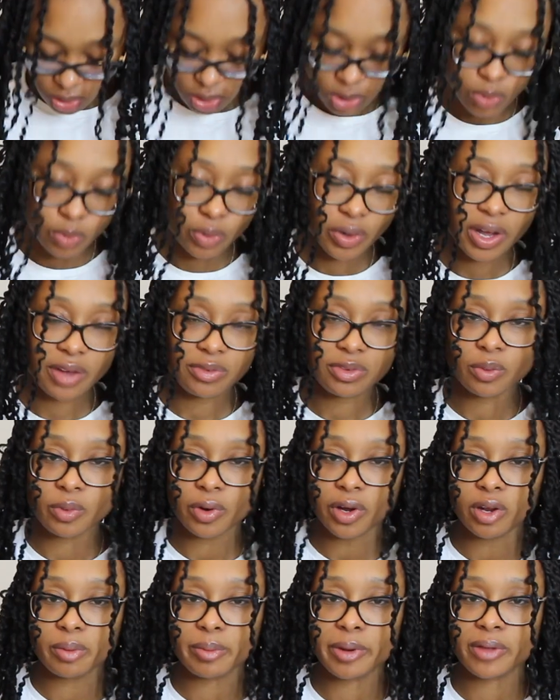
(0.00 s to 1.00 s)
You won't have to
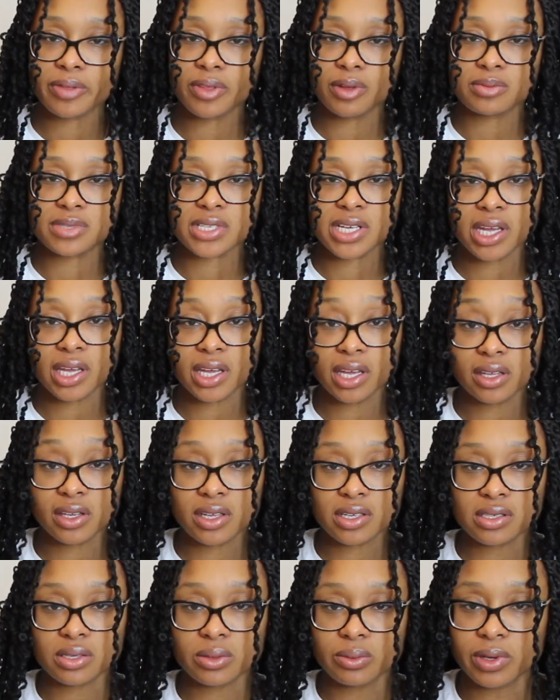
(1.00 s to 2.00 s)
worry about them taking
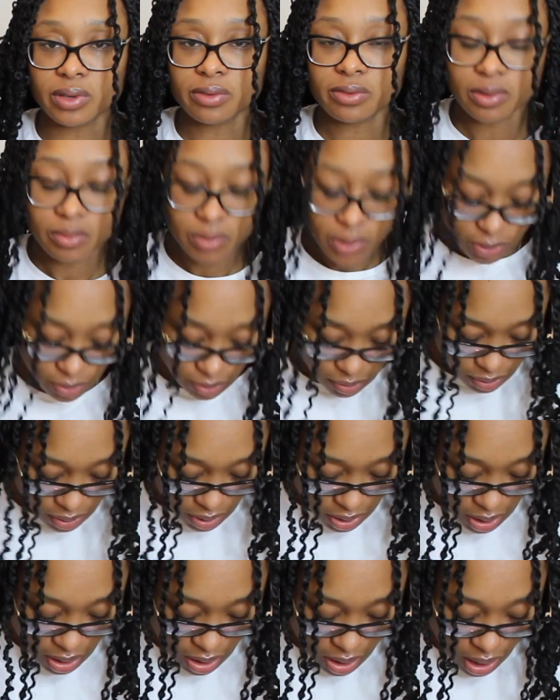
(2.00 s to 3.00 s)
this away from you.
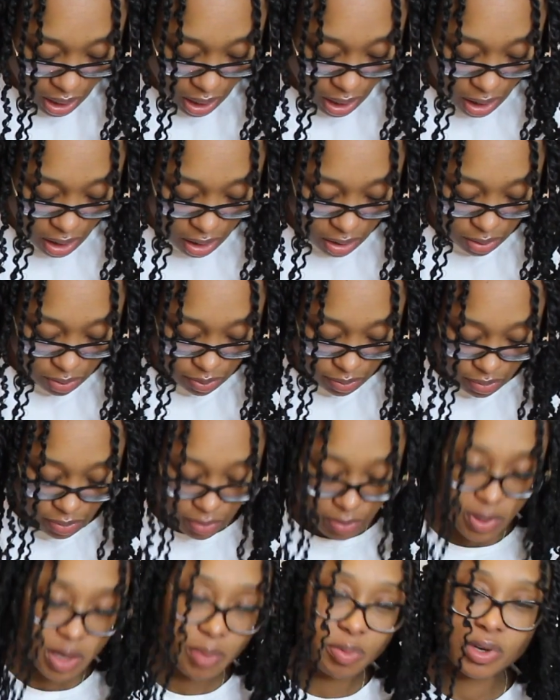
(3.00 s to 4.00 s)

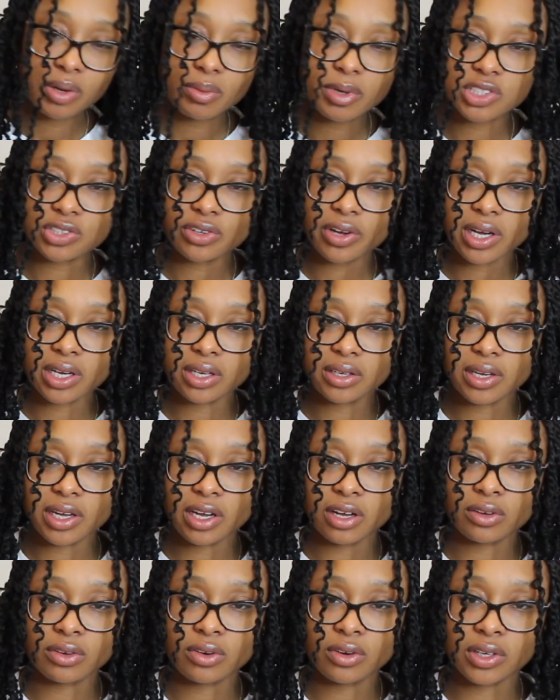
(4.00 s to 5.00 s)
They're pretty much cracking
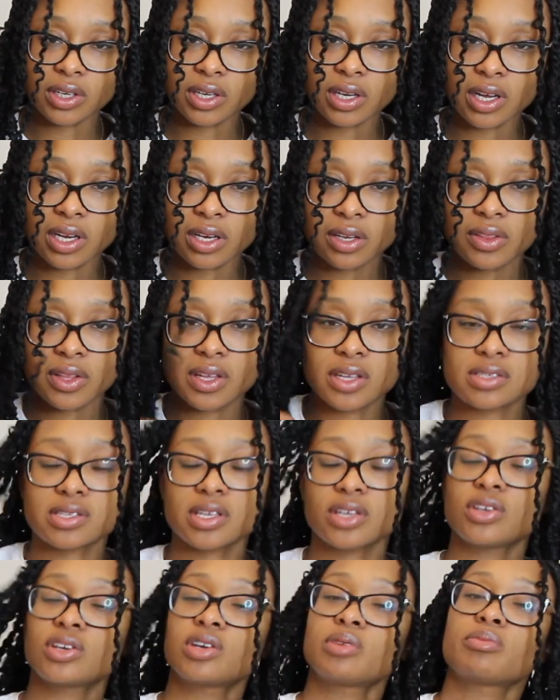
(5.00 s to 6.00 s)
down on a lot of things
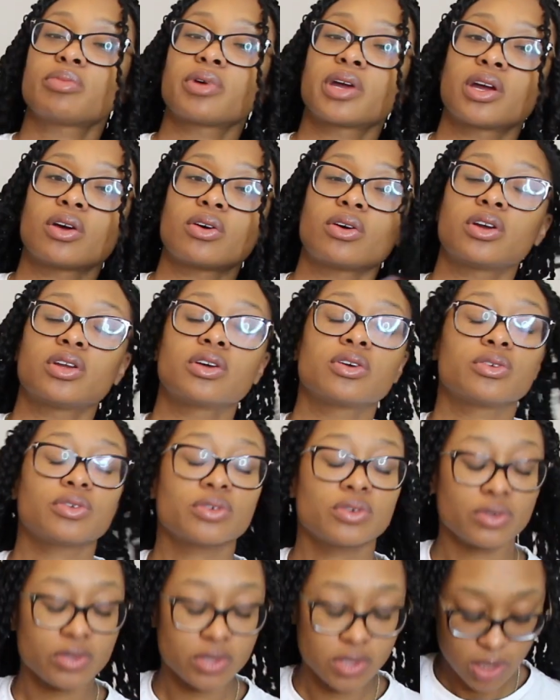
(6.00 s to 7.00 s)
that you can bring on the
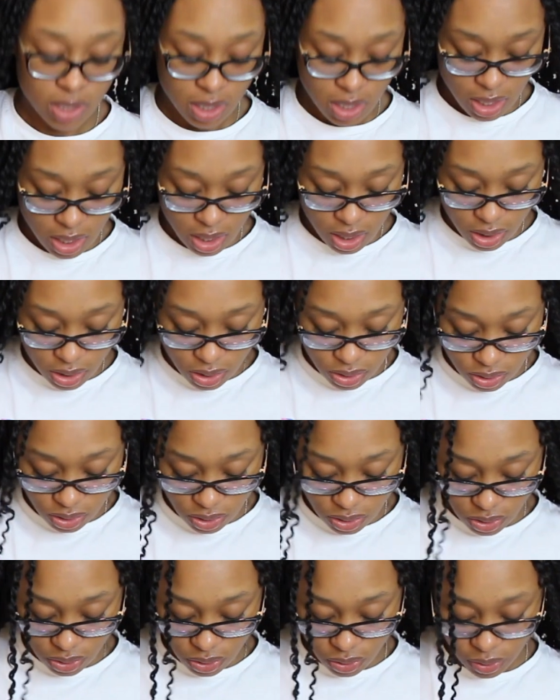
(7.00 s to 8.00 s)
cruise.
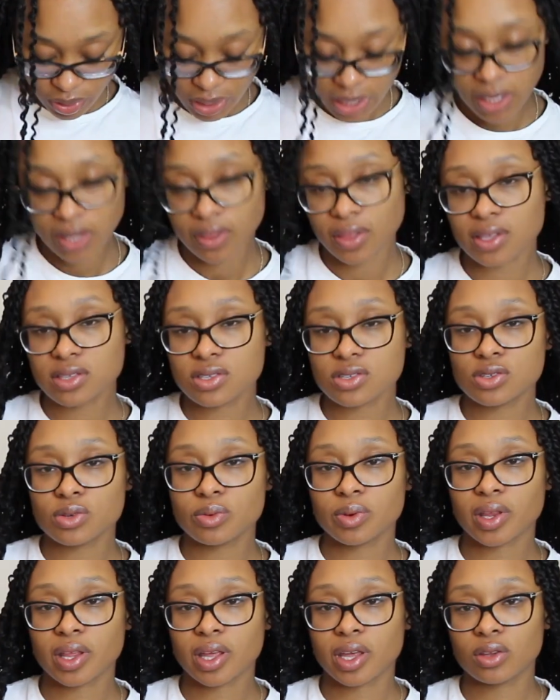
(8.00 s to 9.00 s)
So anything to do
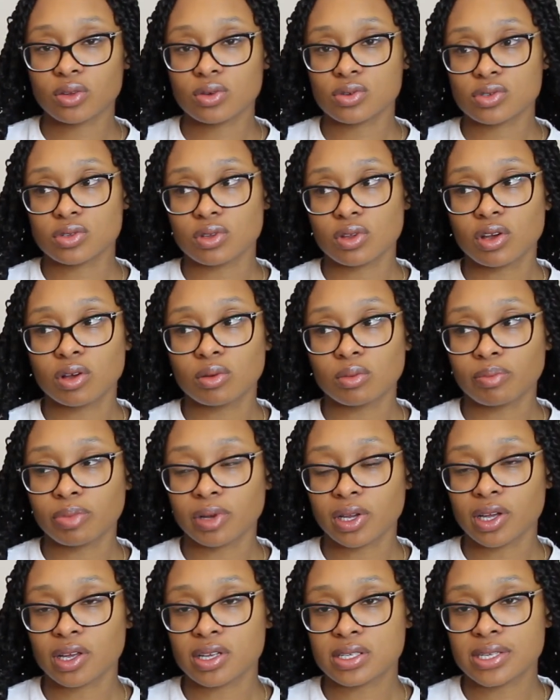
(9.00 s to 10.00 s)
with like those long
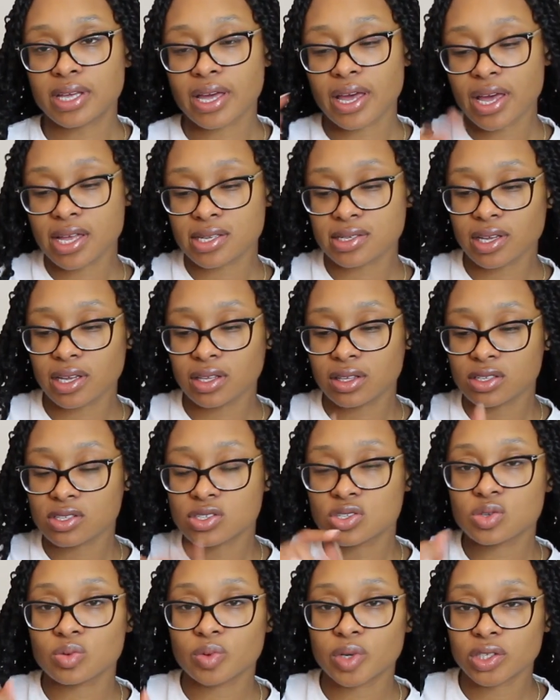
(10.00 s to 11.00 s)
plugs that has like the
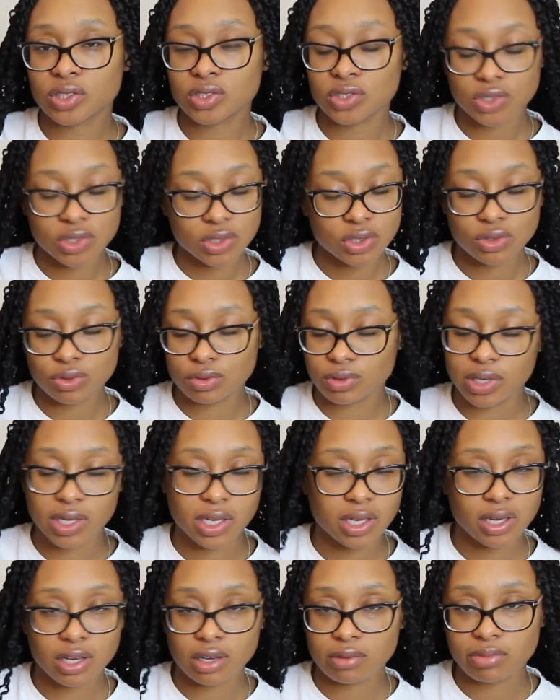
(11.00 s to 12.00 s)
switch, you
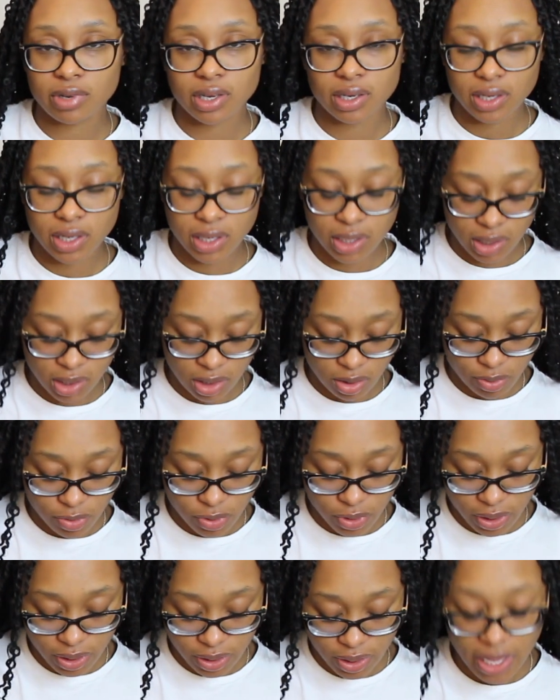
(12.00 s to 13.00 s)
cannot bring that
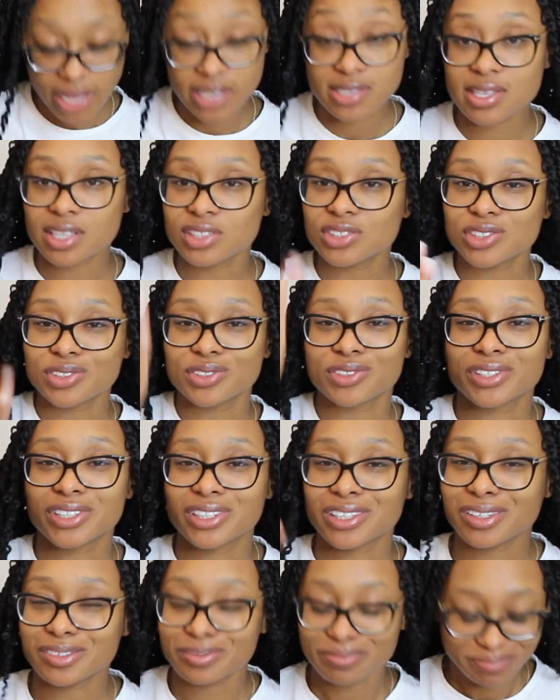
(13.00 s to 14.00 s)
anymore. Extension cord.
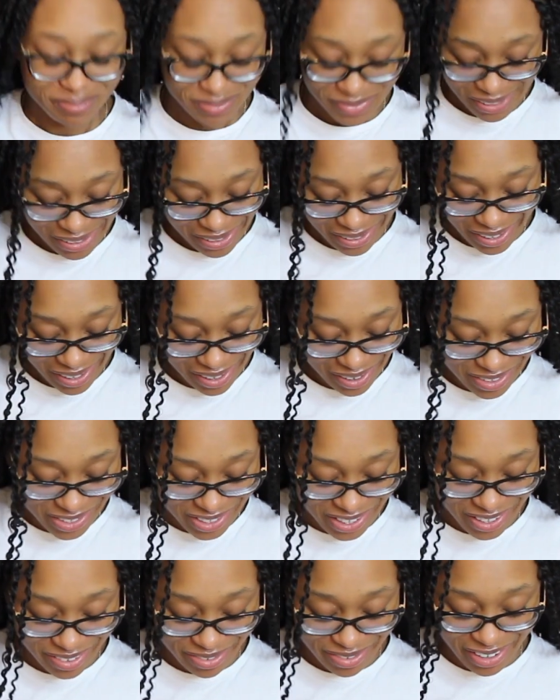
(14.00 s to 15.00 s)
I was
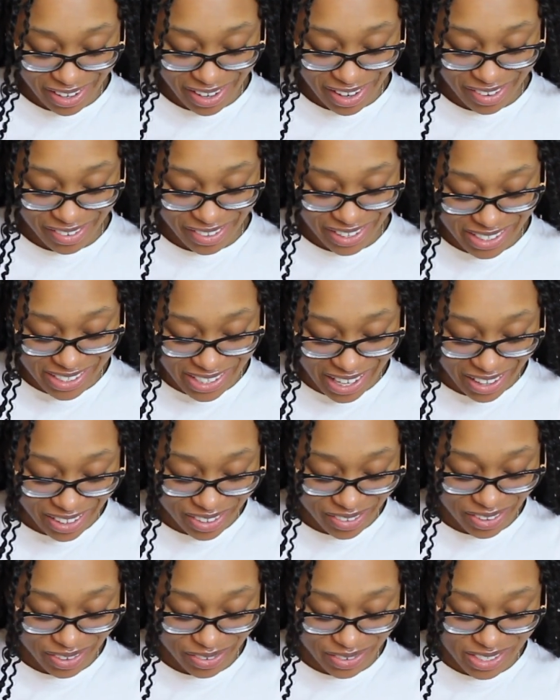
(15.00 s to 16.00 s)
trying to figure out
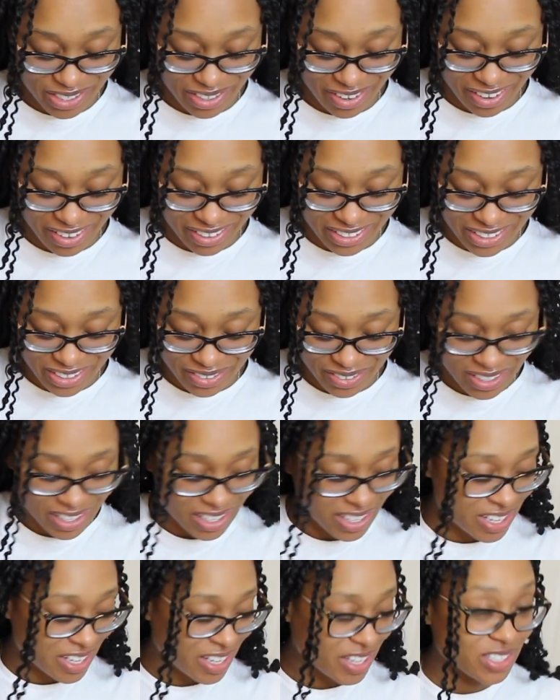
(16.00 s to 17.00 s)
exactly what it was called.
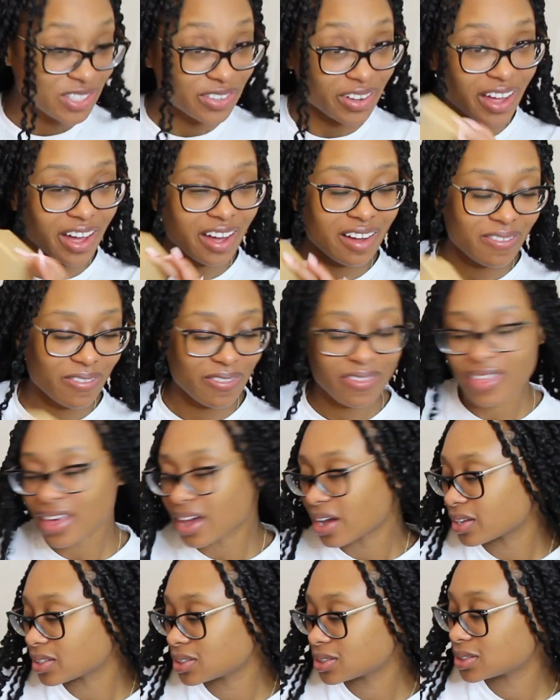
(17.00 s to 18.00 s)
So I have
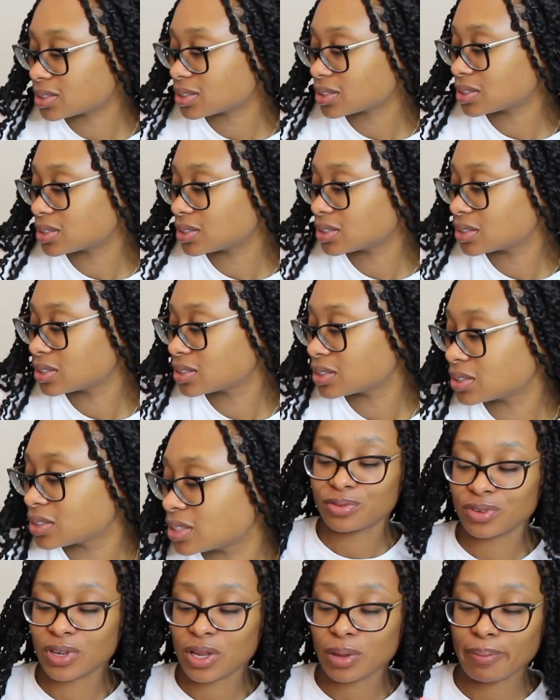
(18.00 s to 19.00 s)
that,
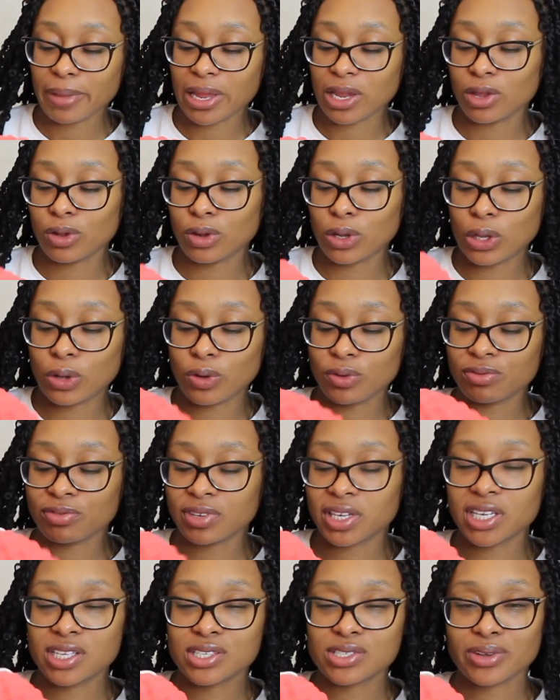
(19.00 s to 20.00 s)
my little
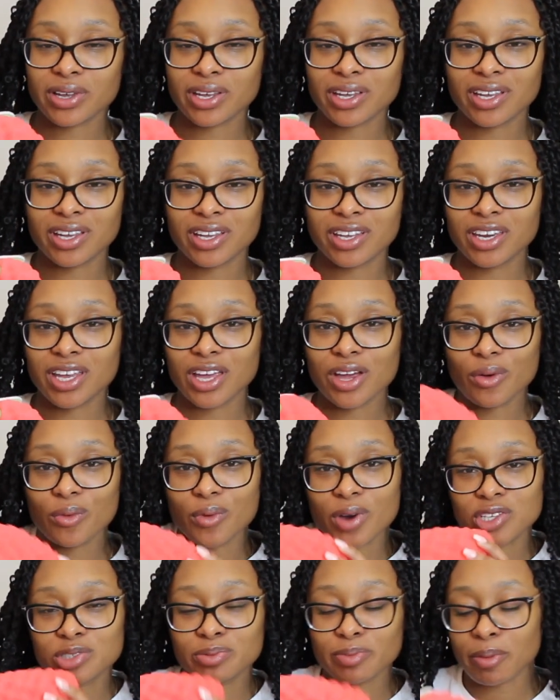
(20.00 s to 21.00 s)
loafy, so I can
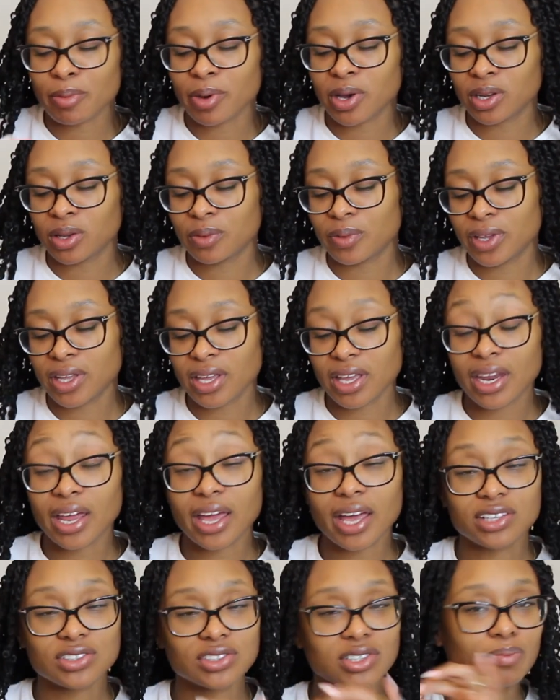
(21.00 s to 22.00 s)
wash my body with. And
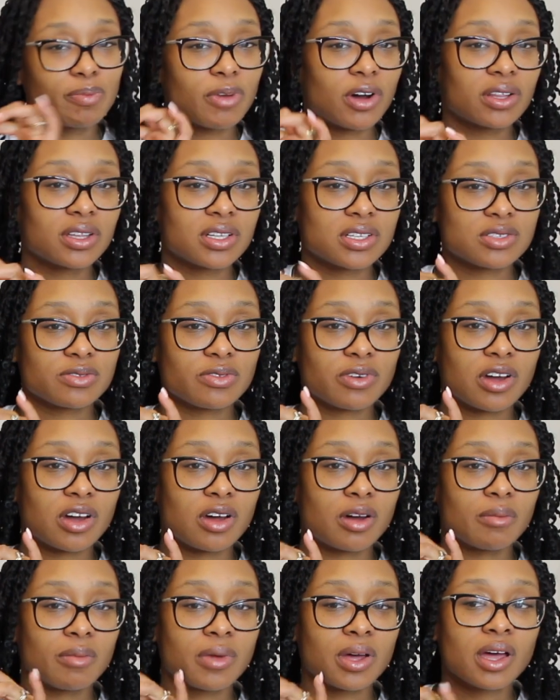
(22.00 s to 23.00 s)
I actually bought this
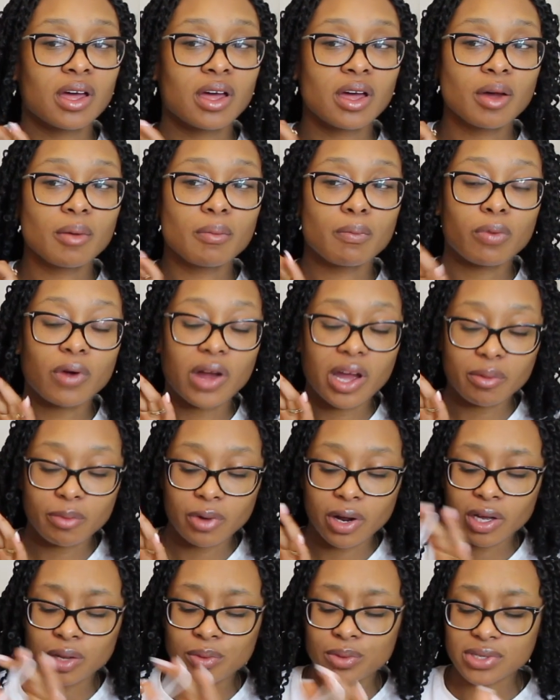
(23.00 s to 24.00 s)
from
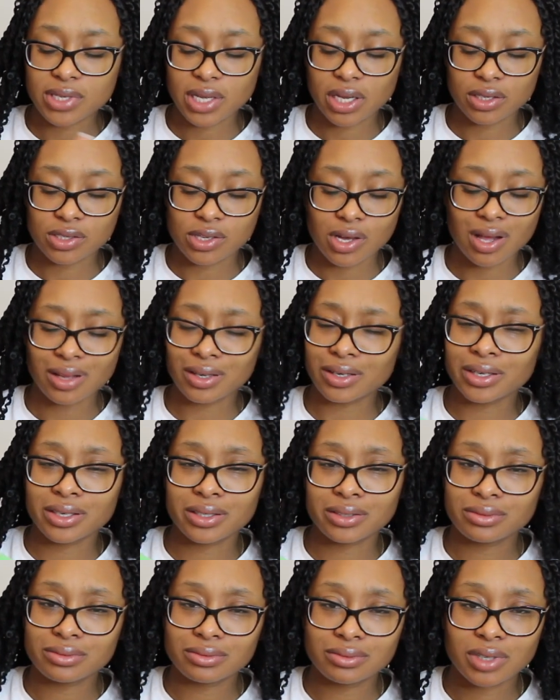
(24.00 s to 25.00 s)
Primark. It was like
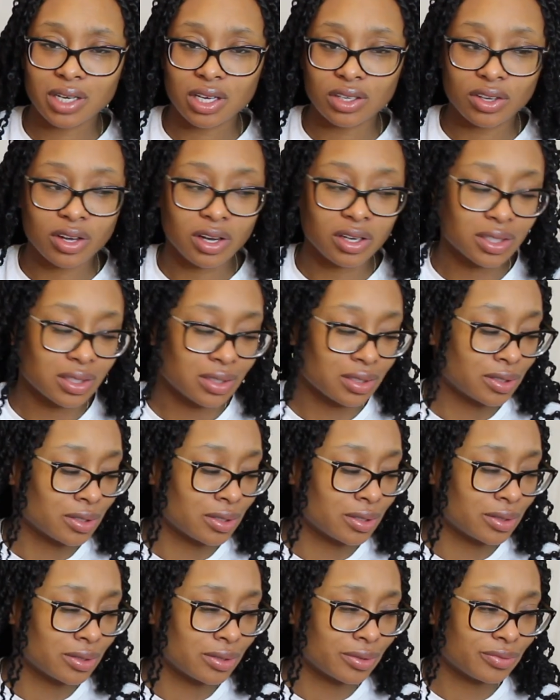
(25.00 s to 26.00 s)

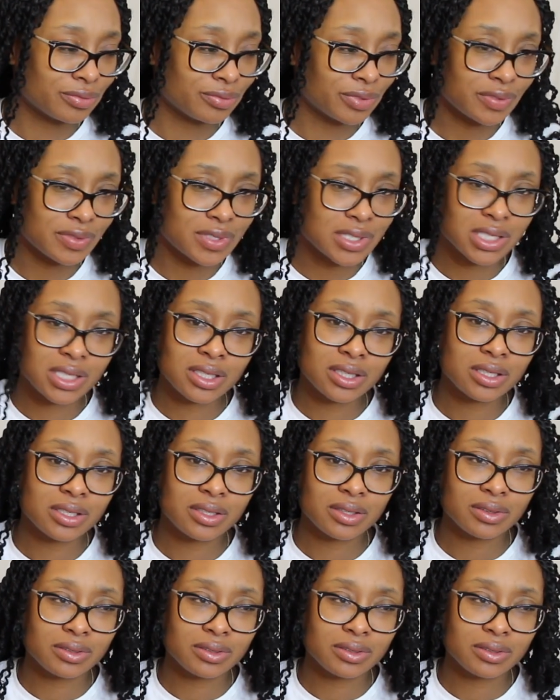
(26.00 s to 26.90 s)
$1.50.